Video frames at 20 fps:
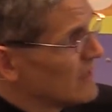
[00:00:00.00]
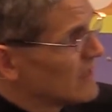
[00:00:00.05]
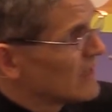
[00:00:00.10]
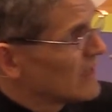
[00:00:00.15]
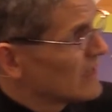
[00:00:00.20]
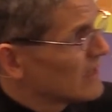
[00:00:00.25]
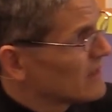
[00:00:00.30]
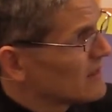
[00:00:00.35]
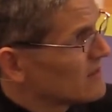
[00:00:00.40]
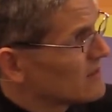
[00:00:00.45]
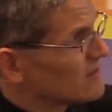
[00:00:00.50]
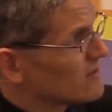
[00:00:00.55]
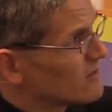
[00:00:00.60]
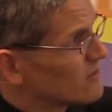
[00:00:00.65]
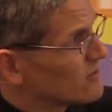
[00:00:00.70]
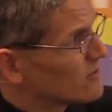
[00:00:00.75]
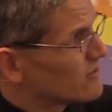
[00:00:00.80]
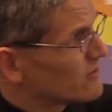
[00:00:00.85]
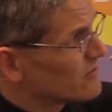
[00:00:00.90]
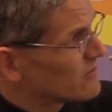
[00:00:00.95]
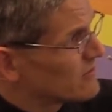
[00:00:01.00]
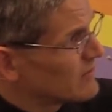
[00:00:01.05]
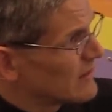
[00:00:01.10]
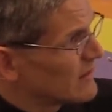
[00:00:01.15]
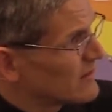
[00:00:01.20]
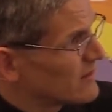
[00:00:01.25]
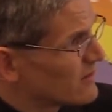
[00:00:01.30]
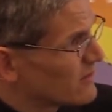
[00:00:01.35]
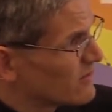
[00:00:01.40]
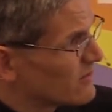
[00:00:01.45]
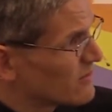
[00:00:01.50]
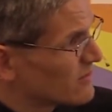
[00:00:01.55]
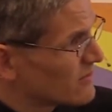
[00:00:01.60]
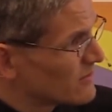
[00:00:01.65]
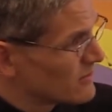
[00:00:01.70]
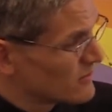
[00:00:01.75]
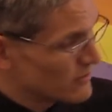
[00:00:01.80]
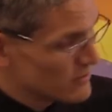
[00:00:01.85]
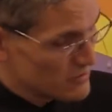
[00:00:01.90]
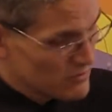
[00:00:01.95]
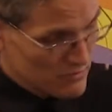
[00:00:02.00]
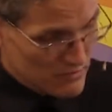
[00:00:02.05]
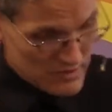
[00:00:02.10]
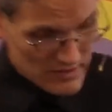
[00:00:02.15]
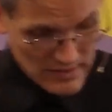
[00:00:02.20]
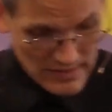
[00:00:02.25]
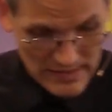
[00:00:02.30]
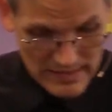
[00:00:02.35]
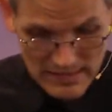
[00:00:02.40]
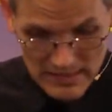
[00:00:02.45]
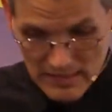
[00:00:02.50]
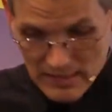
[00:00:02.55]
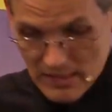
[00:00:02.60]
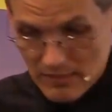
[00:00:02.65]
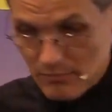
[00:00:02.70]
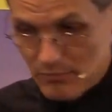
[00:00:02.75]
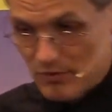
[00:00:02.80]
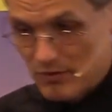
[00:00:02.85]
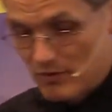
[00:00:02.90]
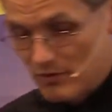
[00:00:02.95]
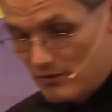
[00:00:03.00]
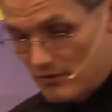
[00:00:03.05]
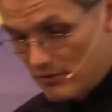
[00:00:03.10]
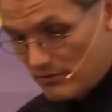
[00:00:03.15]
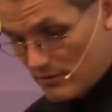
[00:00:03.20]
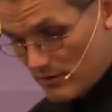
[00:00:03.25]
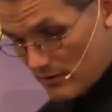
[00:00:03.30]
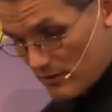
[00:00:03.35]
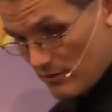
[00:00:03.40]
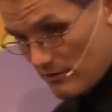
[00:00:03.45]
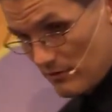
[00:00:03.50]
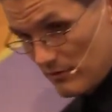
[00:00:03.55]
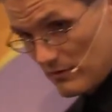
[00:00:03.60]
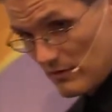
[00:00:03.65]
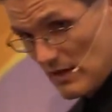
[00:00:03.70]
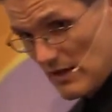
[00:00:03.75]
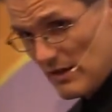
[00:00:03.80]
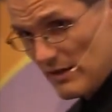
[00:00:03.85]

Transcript: and your cells don't take up the glucose